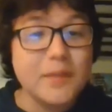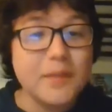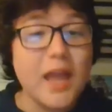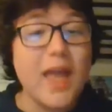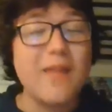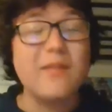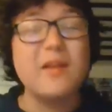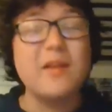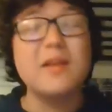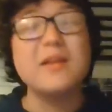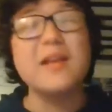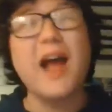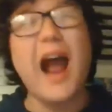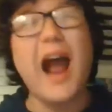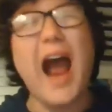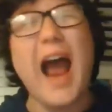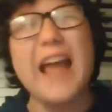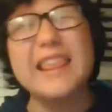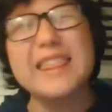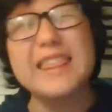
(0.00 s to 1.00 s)
And
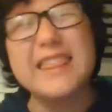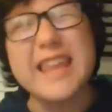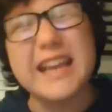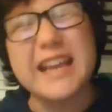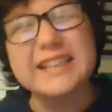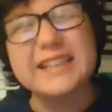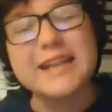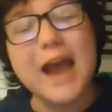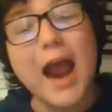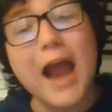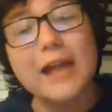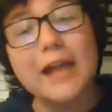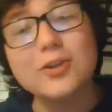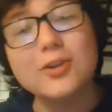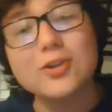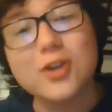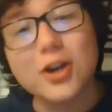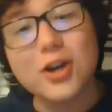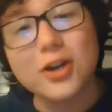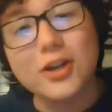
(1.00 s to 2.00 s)
I think Tyler
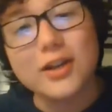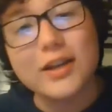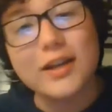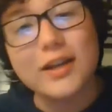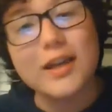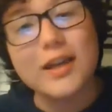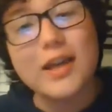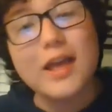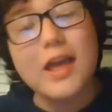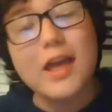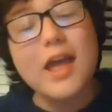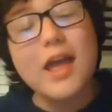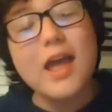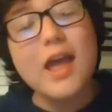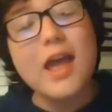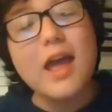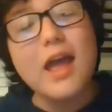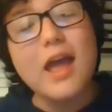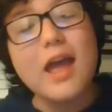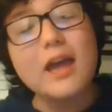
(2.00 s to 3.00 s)
Durden
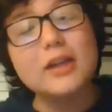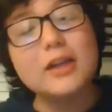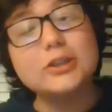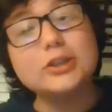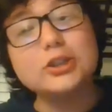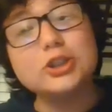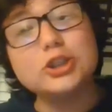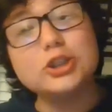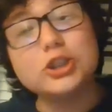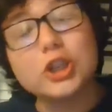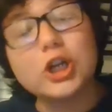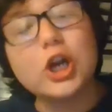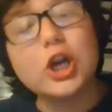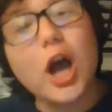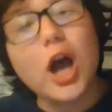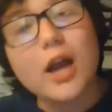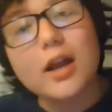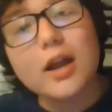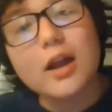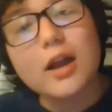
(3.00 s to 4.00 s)
should have
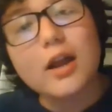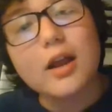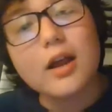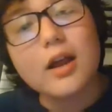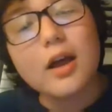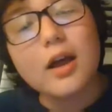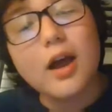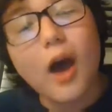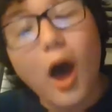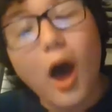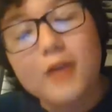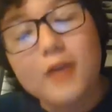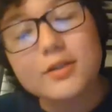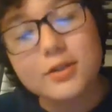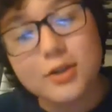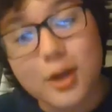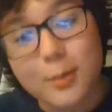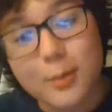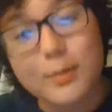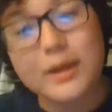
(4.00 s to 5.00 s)
got an
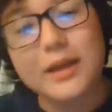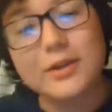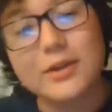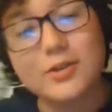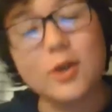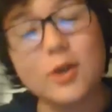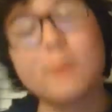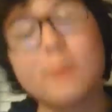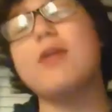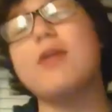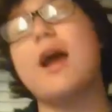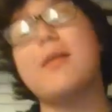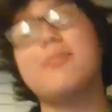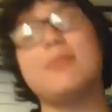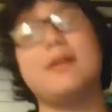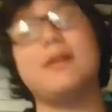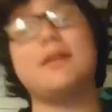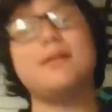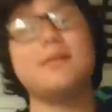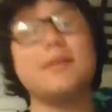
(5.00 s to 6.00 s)
Oscar nomination, or Brad
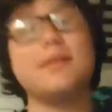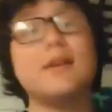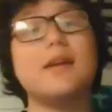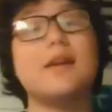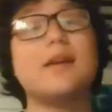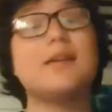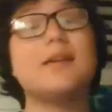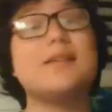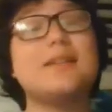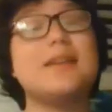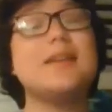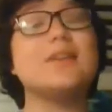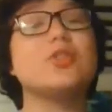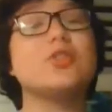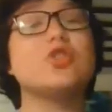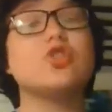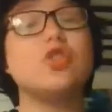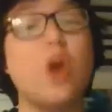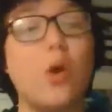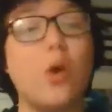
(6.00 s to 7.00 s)
Pitt, because he is
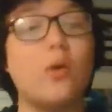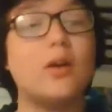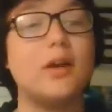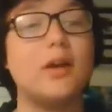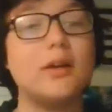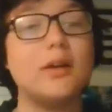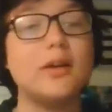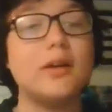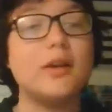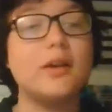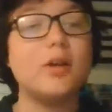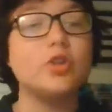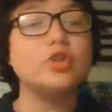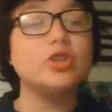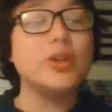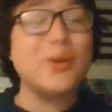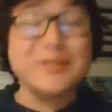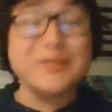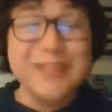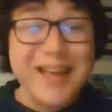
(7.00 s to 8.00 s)
so good.
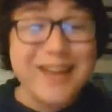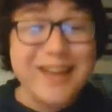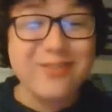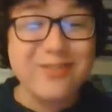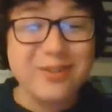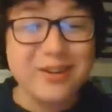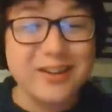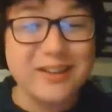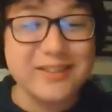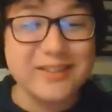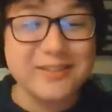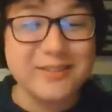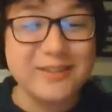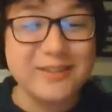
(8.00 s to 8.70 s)
So is Ed Norton.